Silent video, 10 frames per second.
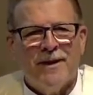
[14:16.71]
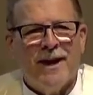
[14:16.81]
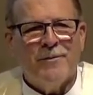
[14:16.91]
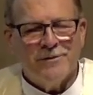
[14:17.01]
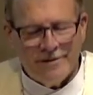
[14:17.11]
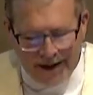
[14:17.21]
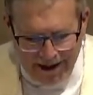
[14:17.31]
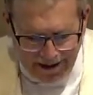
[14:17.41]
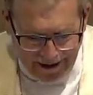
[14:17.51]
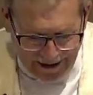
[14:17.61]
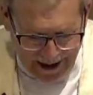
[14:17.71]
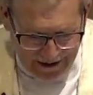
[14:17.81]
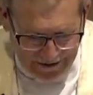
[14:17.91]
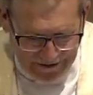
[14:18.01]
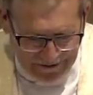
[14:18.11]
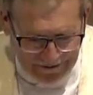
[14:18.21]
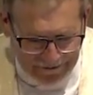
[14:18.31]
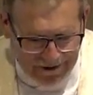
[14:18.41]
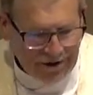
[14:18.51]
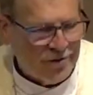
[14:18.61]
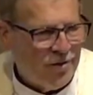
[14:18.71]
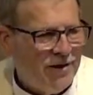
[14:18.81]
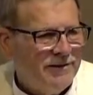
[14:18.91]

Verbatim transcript: I will say it again, rejoice.